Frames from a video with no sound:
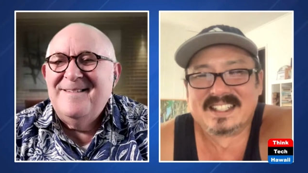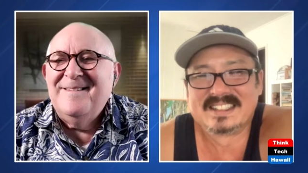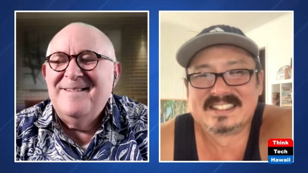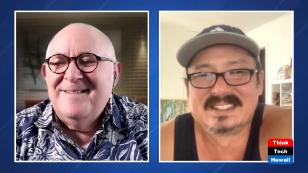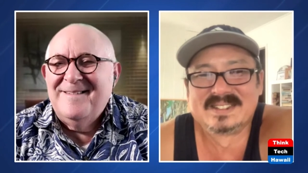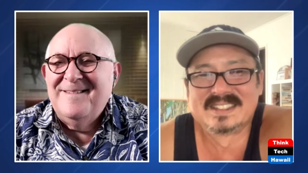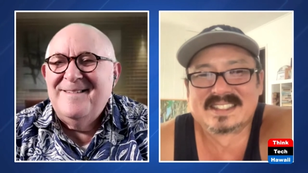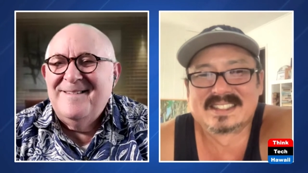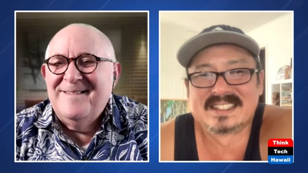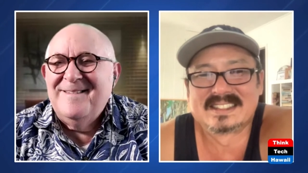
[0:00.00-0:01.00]
Speaker 1: It, it, was
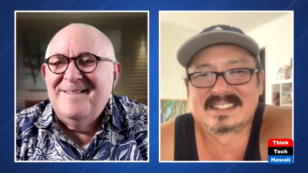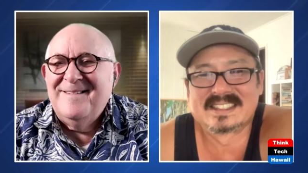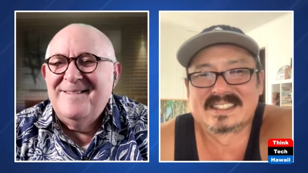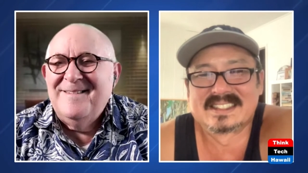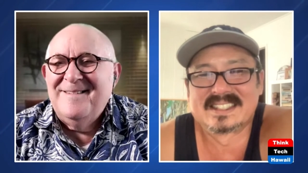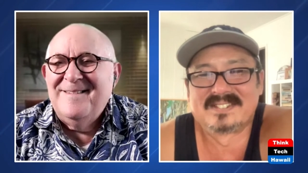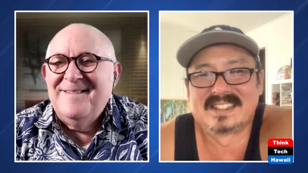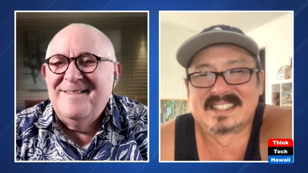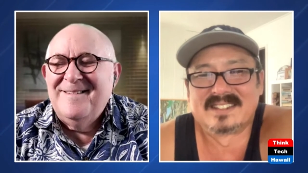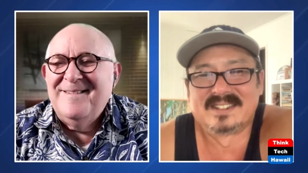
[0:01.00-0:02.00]
just it's just stuff
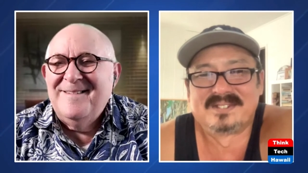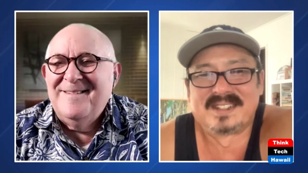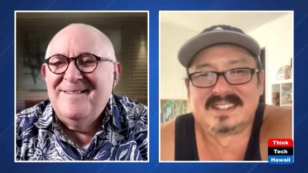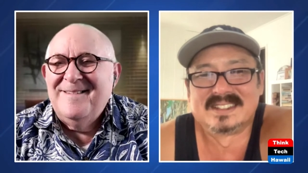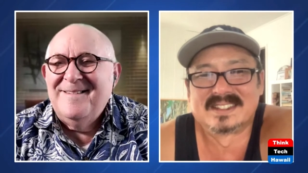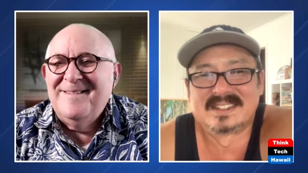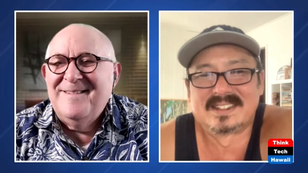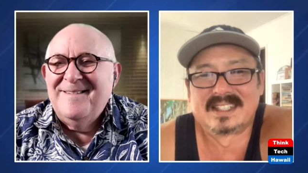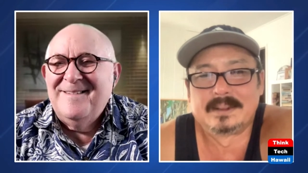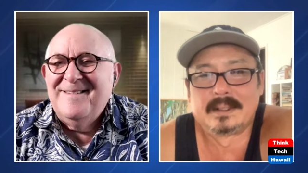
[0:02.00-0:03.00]
that sounded fun,
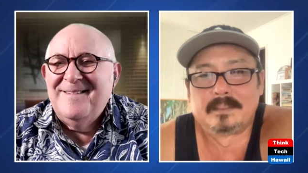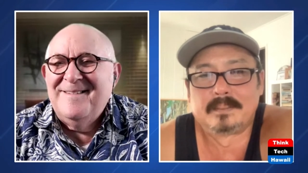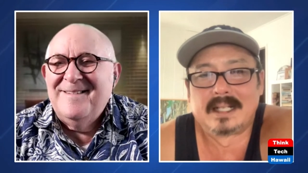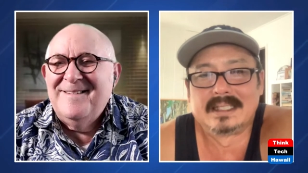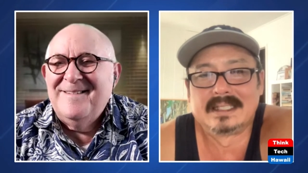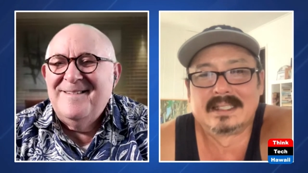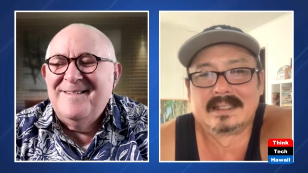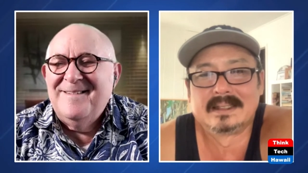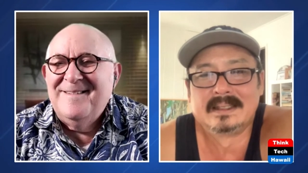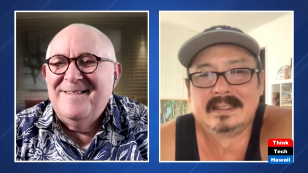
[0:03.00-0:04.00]
so um, I did
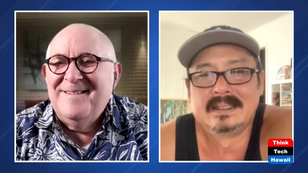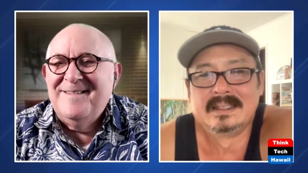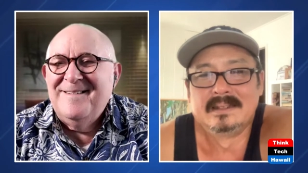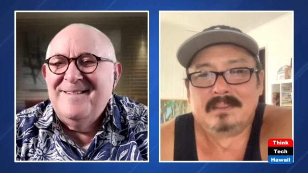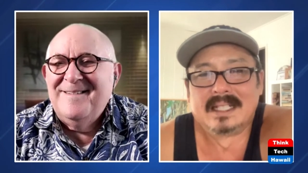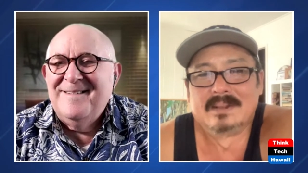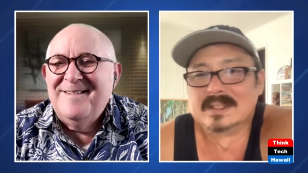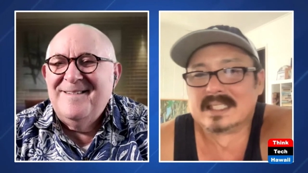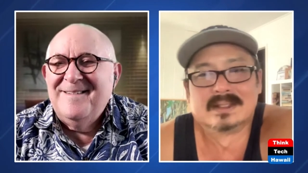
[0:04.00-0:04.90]
it. But it was